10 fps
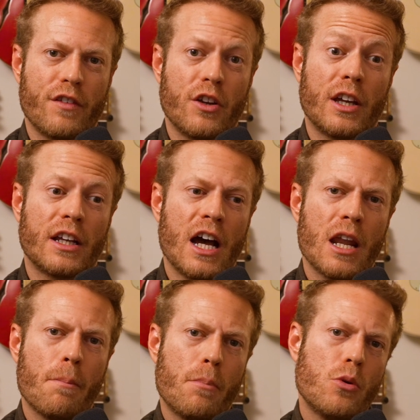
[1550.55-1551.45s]
and you can kind
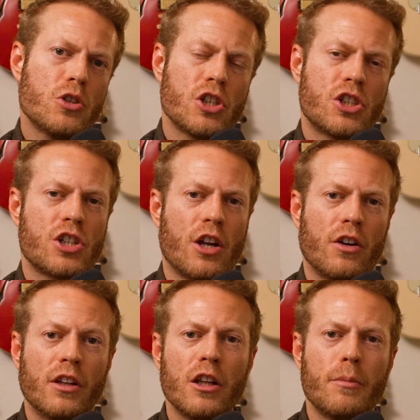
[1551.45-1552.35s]
of push each other a
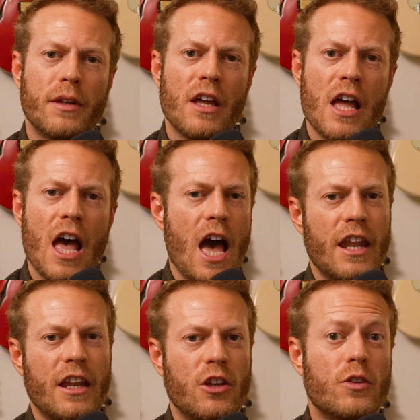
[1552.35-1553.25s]
little bit,
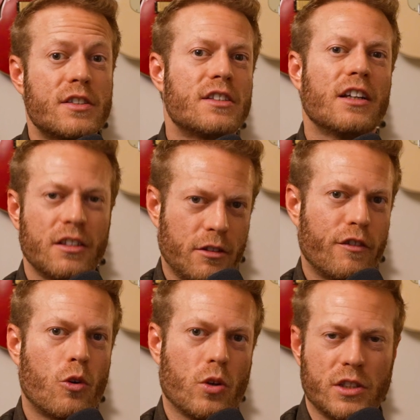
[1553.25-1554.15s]
and you still,
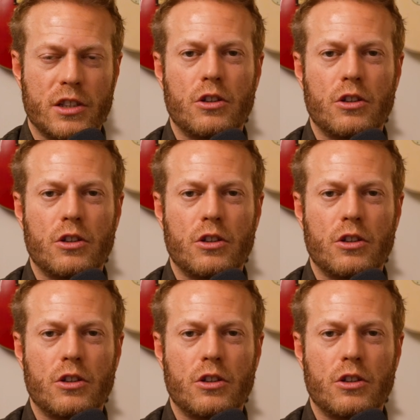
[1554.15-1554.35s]
of course,